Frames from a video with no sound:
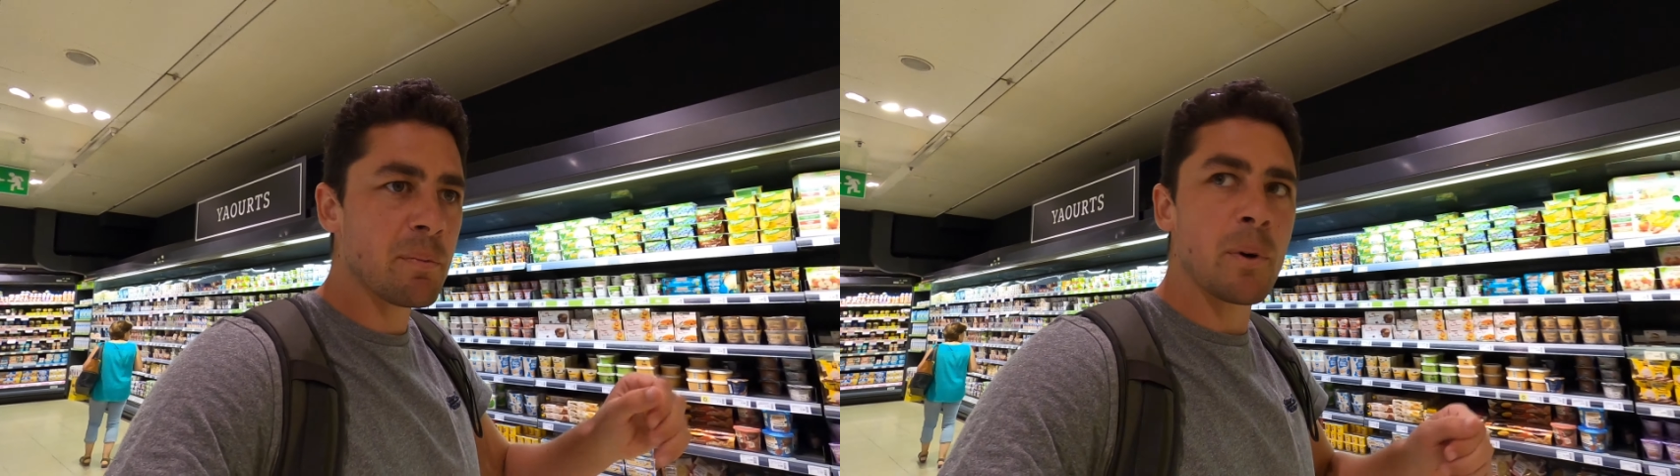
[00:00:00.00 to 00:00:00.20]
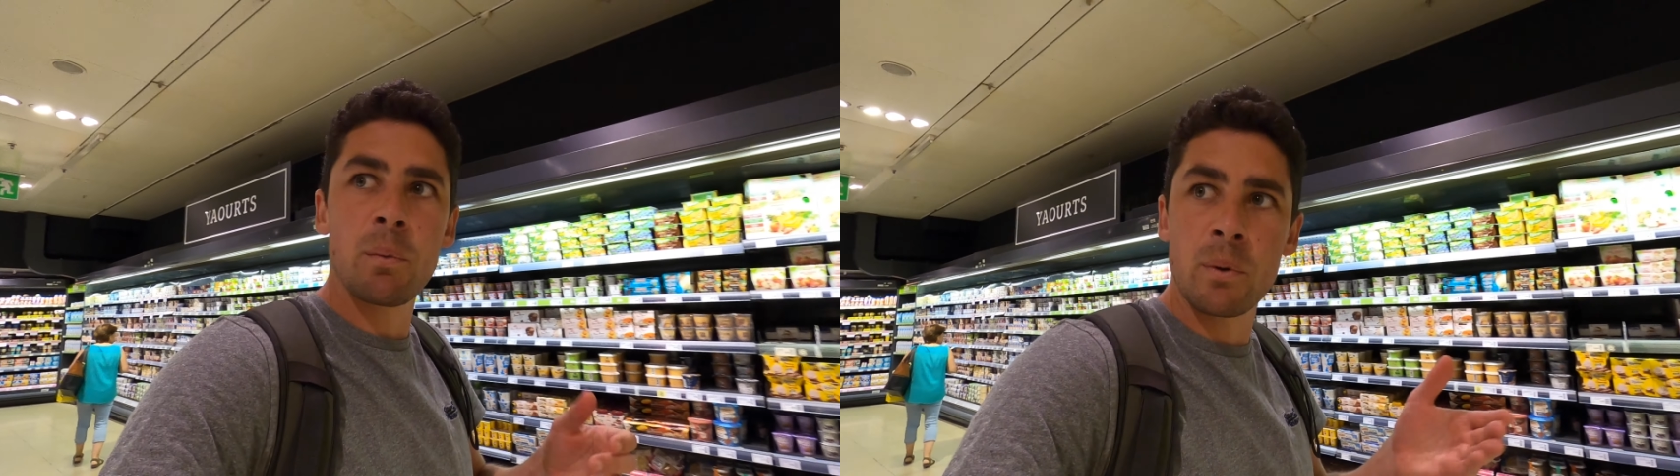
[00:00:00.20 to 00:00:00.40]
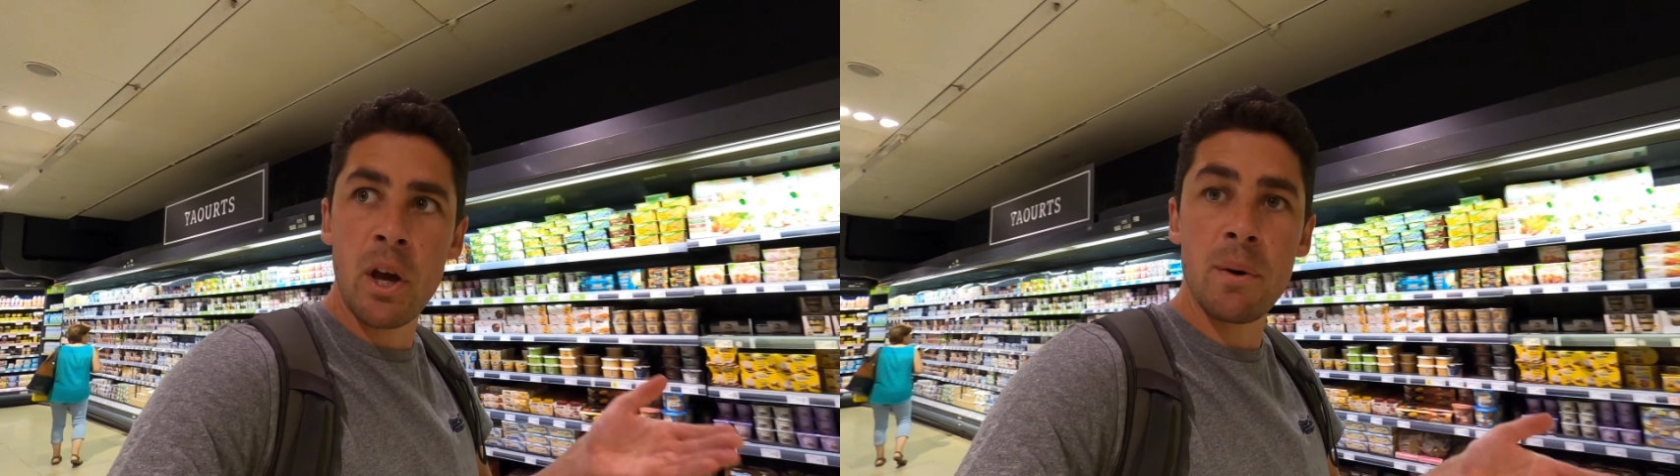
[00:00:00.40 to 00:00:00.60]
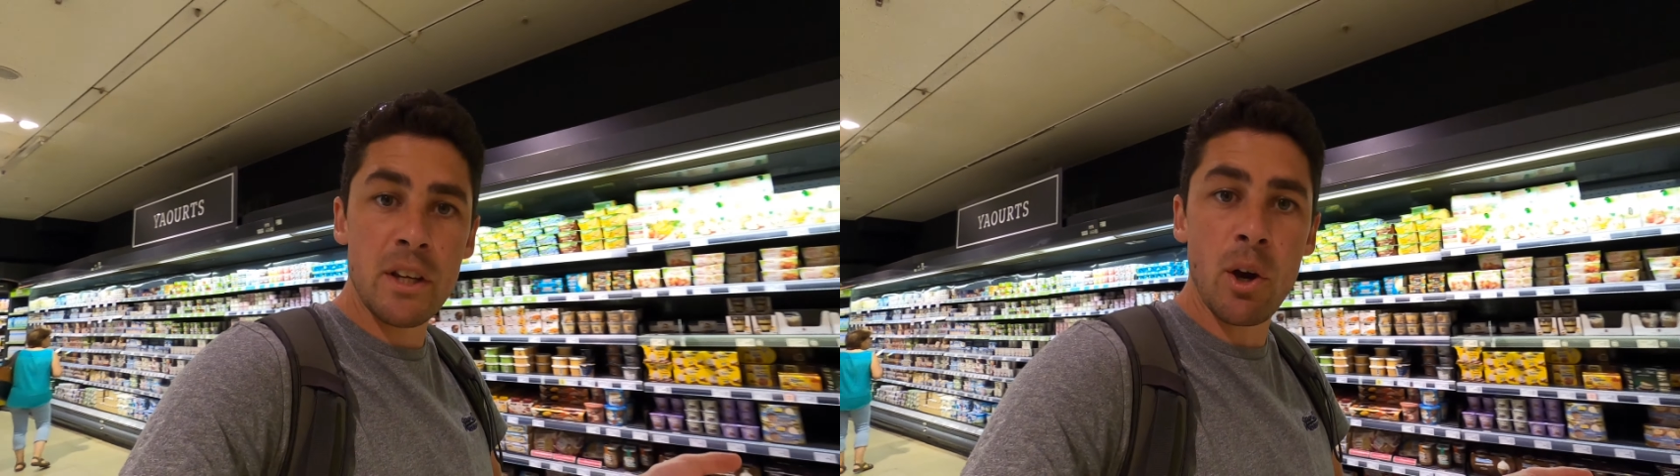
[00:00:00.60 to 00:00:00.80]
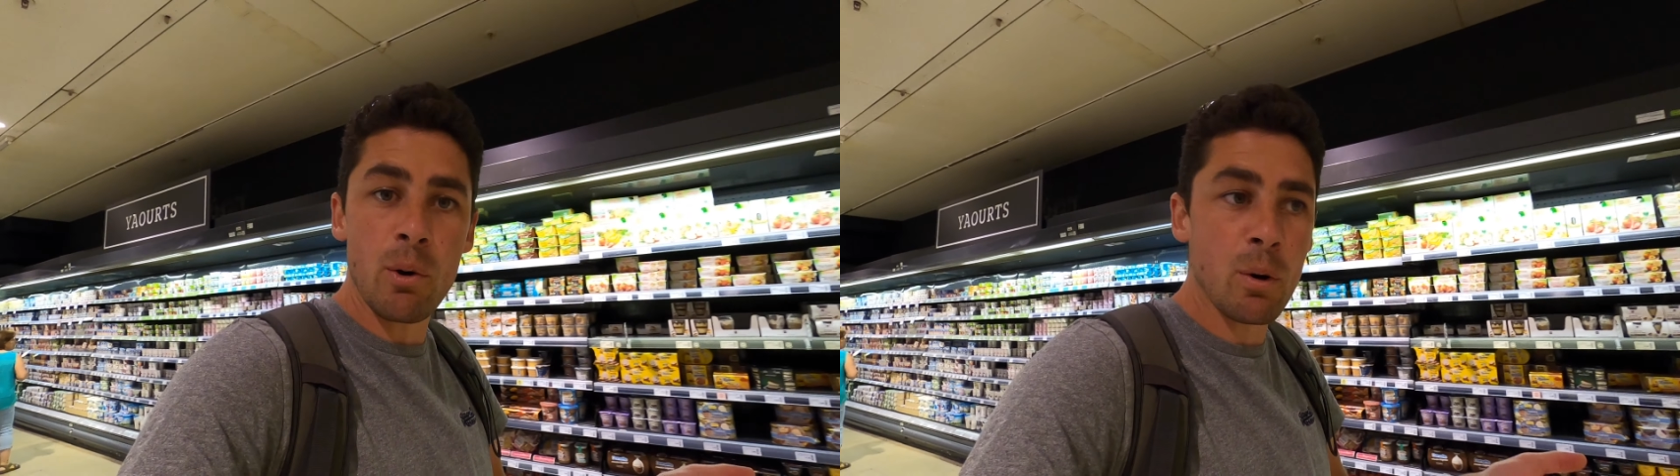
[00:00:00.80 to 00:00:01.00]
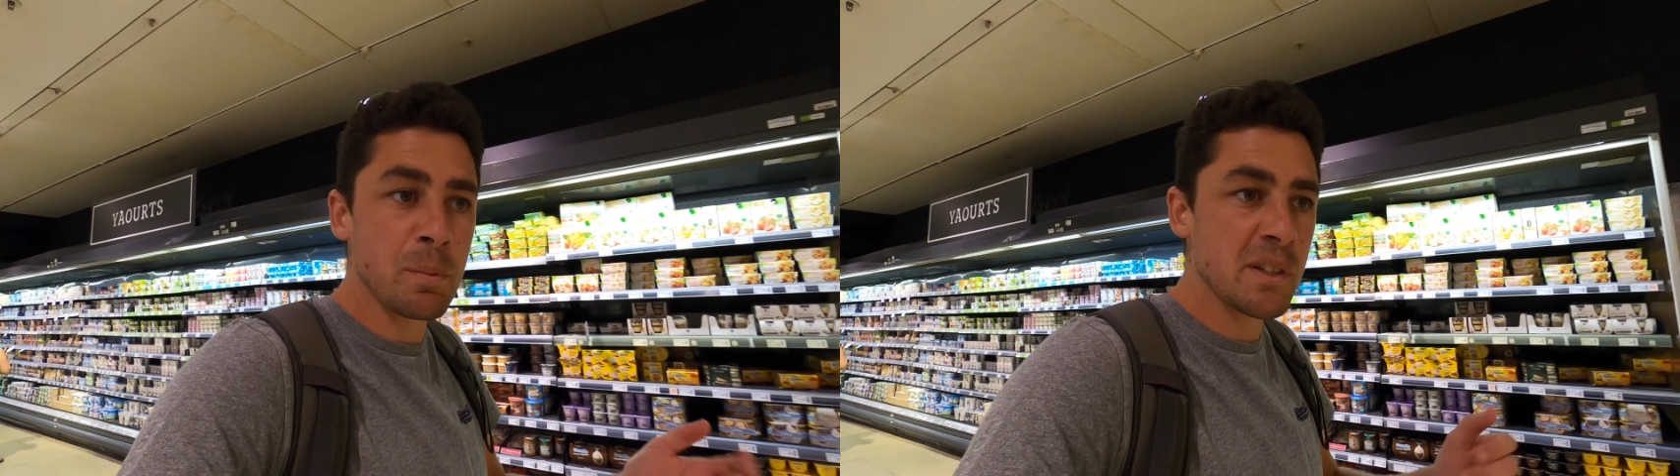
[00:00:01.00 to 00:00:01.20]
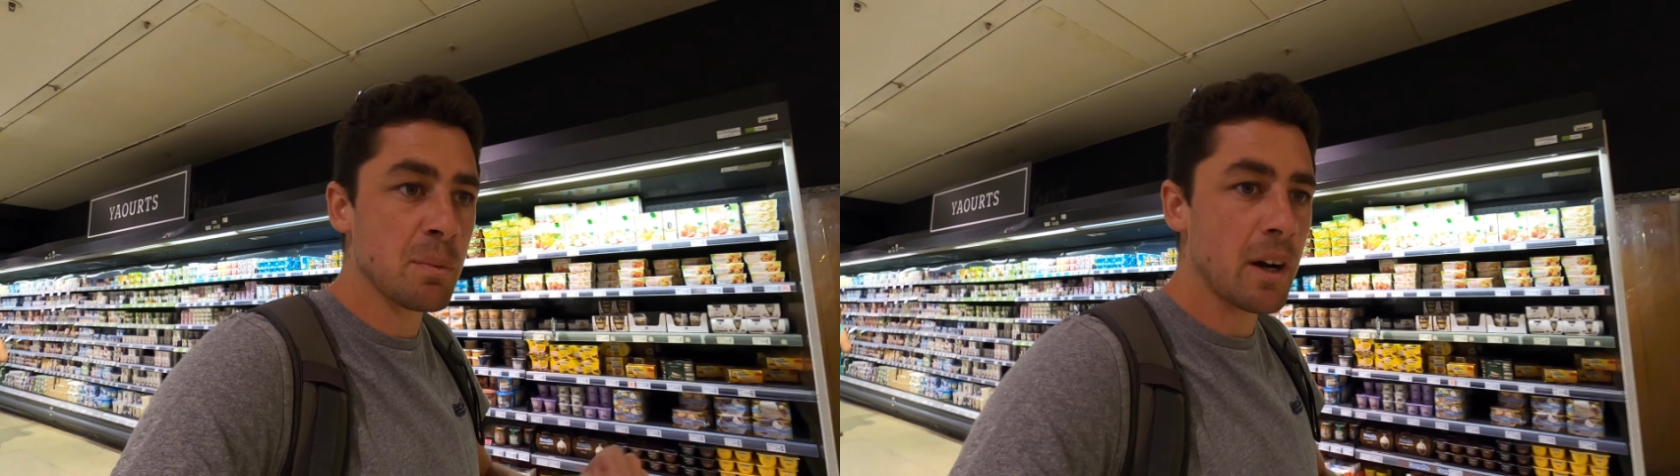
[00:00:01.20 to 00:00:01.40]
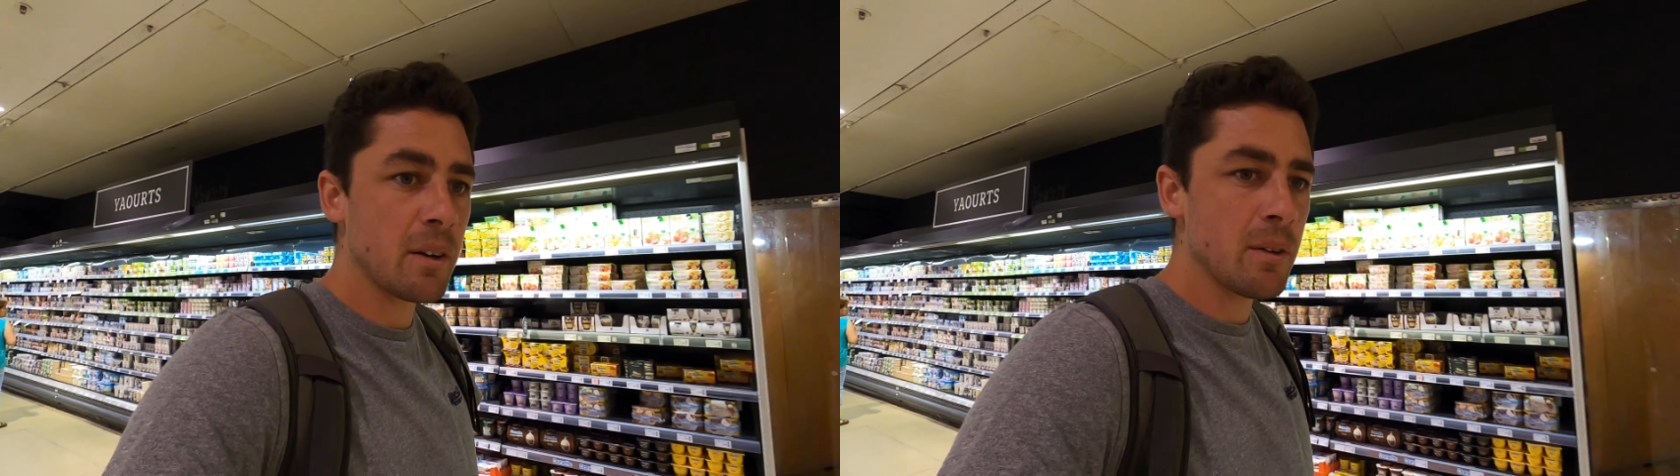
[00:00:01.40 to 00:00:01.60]
but we'll go in Co-op as
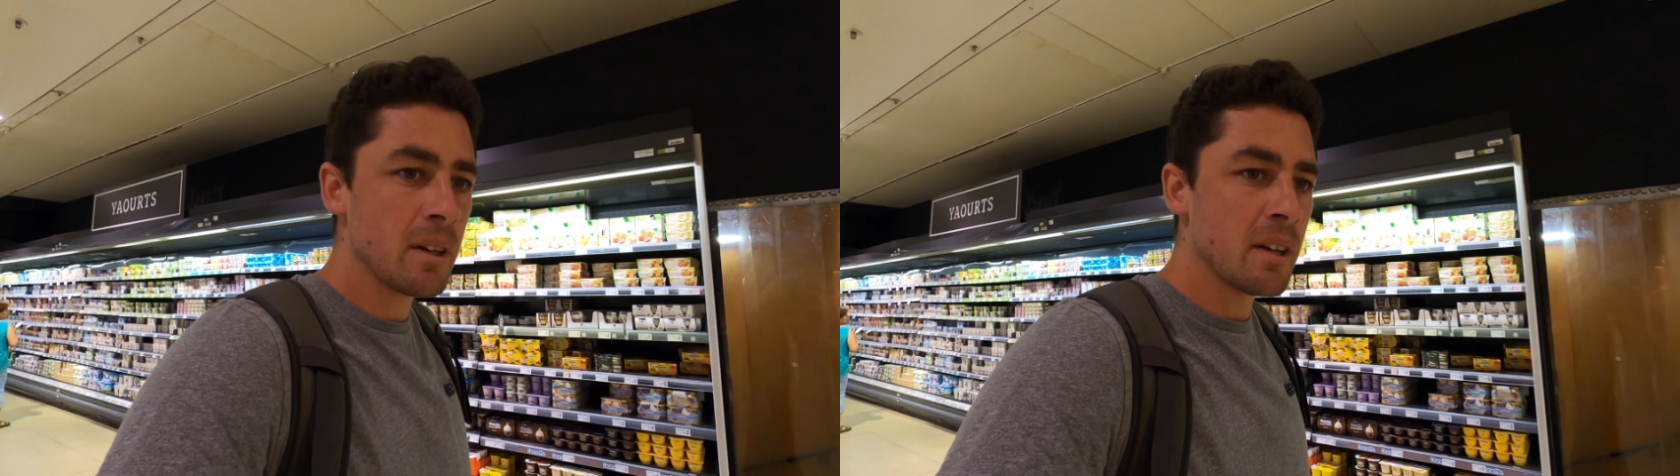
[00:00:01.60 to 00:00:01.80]
well.